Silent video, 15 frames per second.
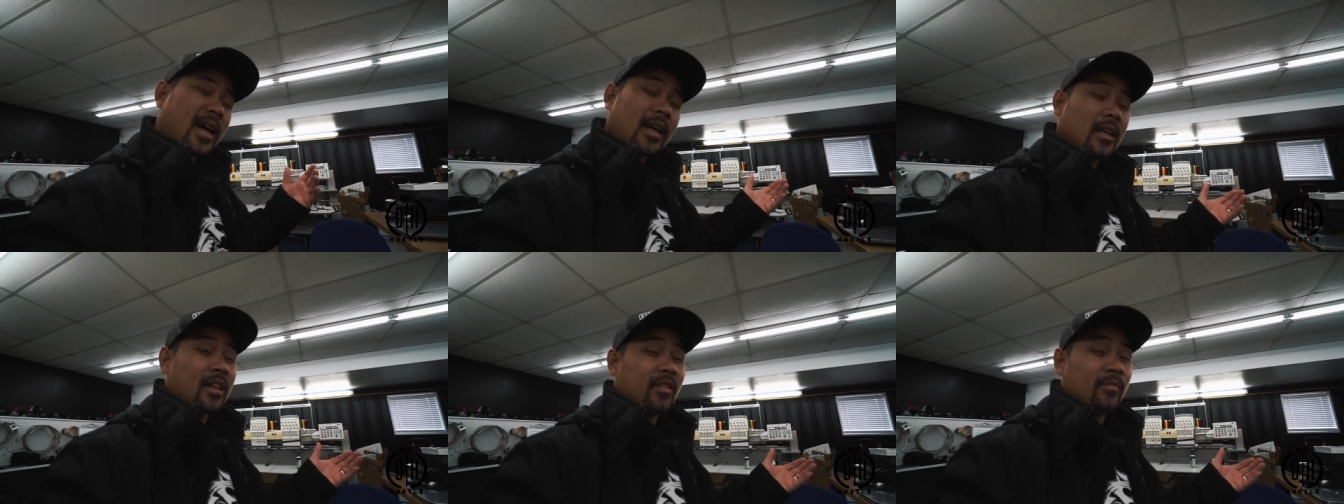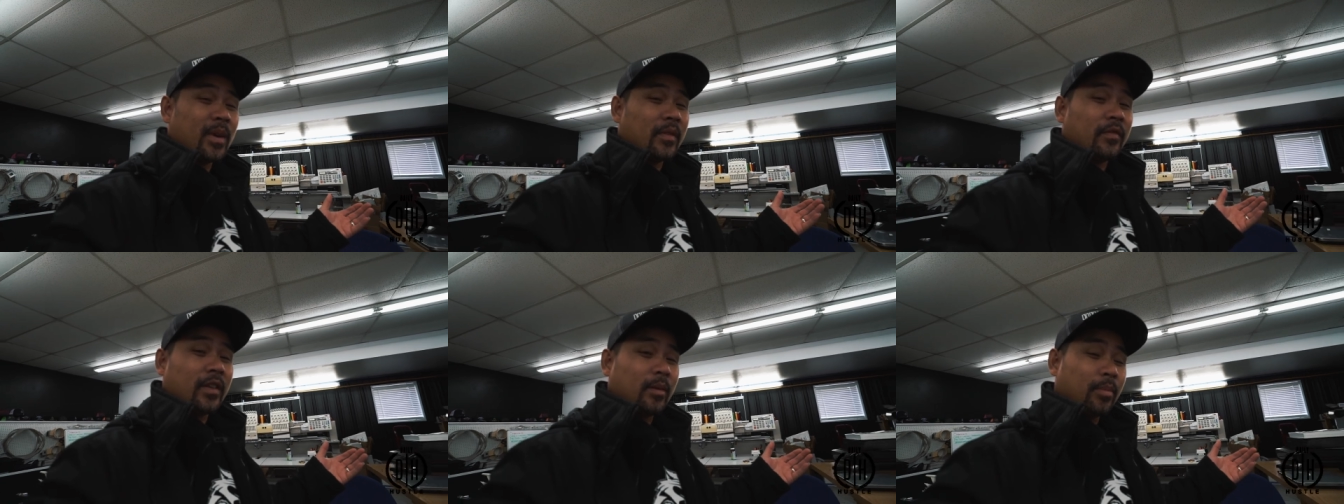I love
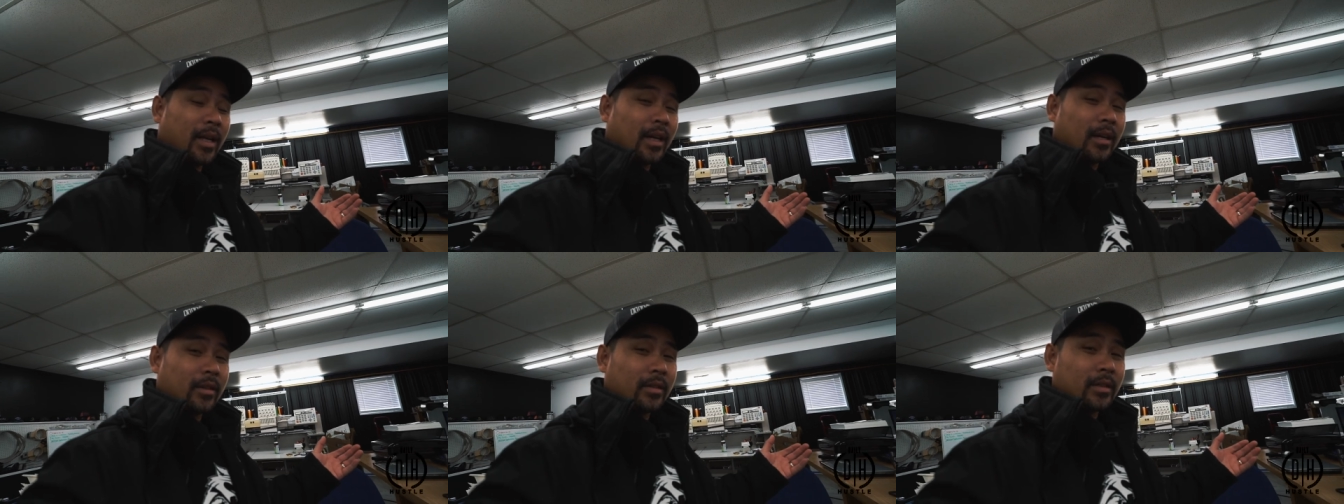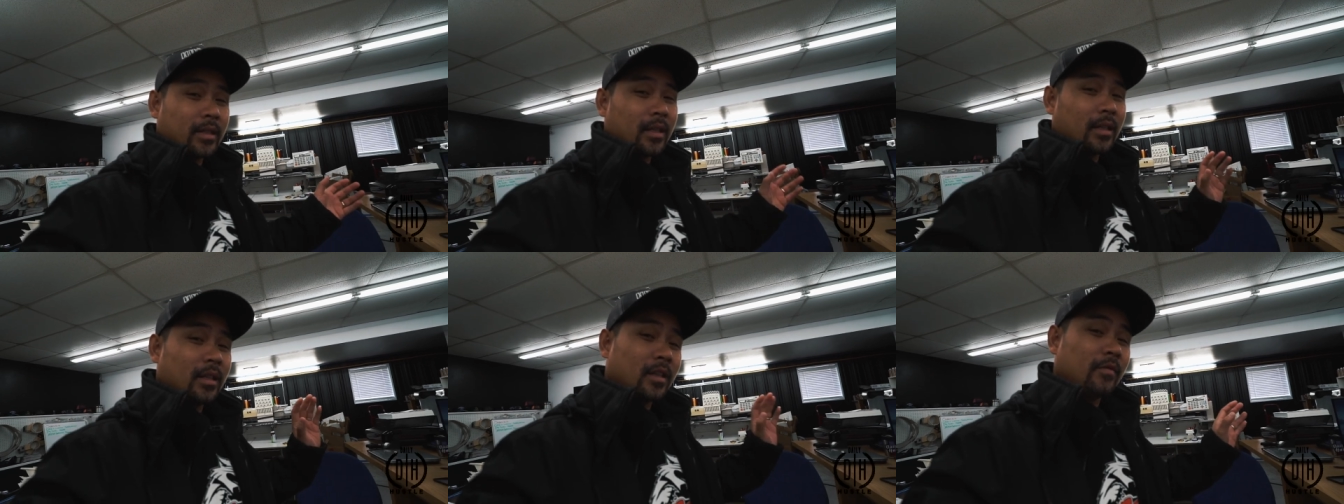my V plow.
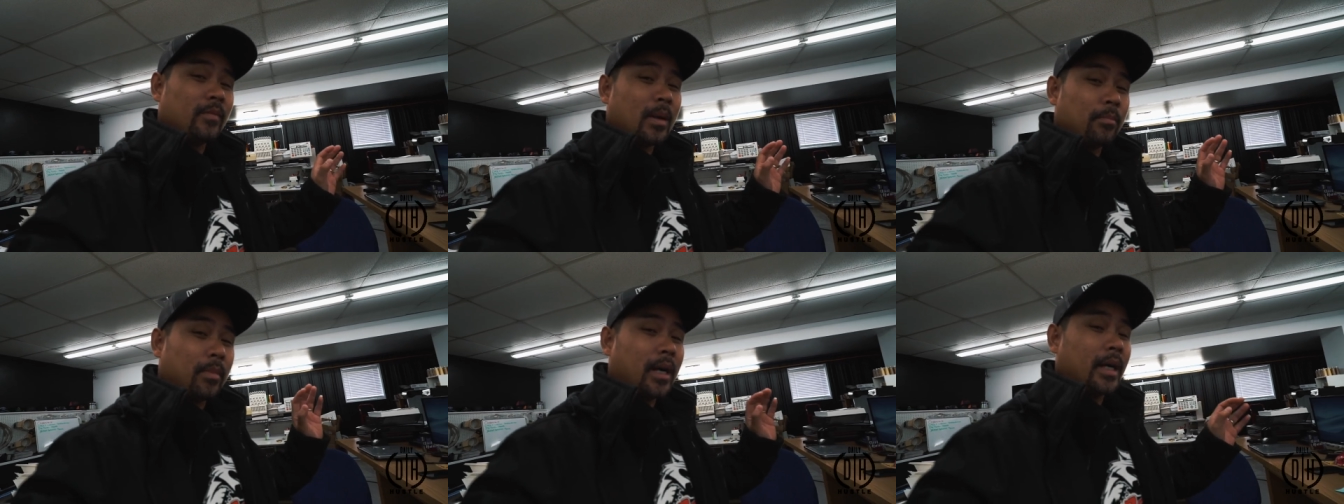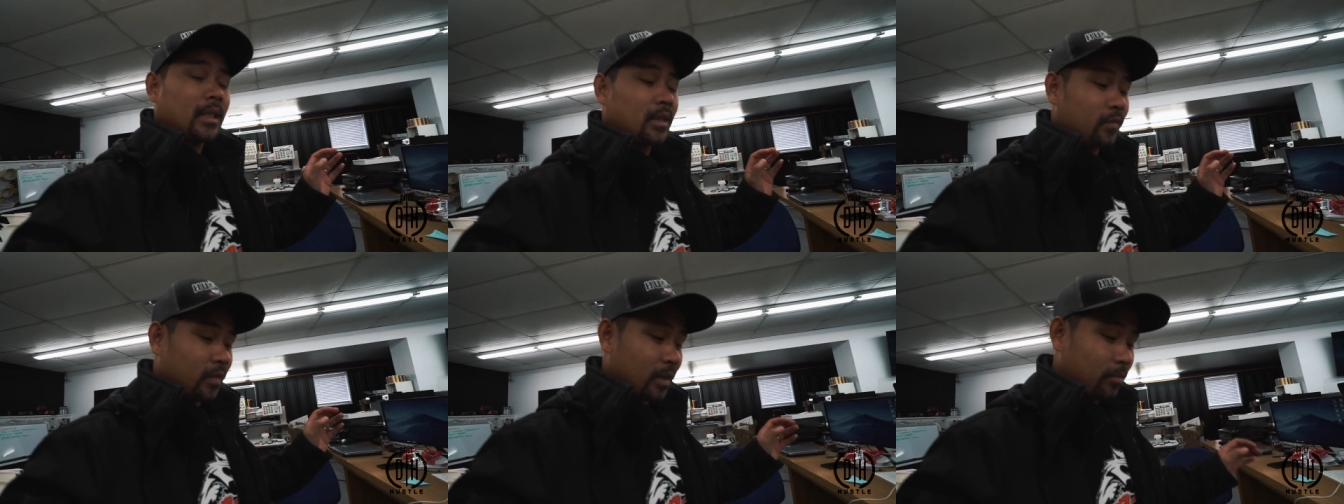I love my
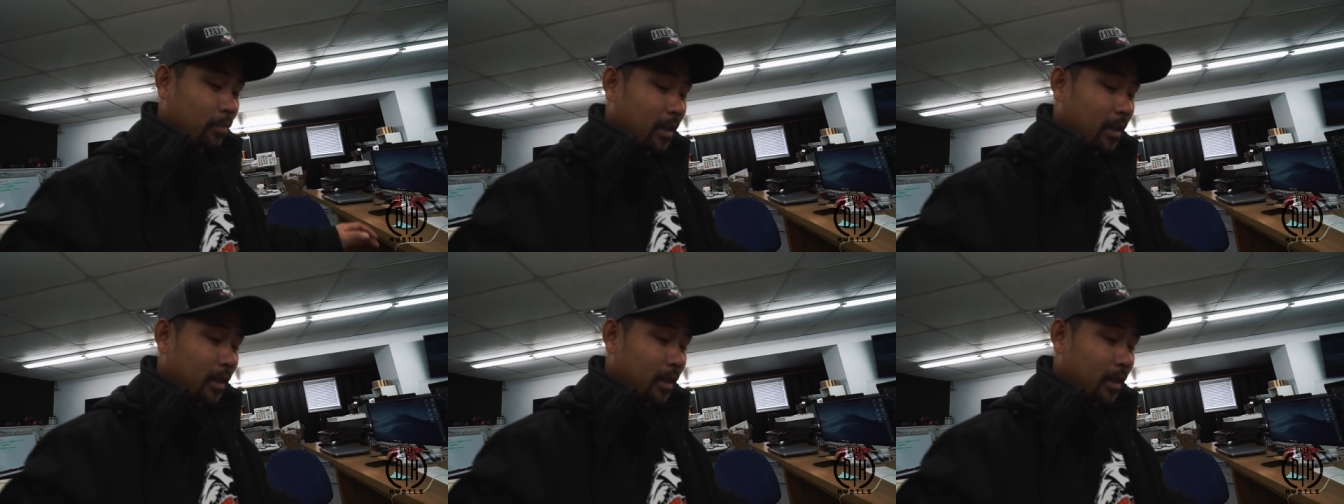Boss V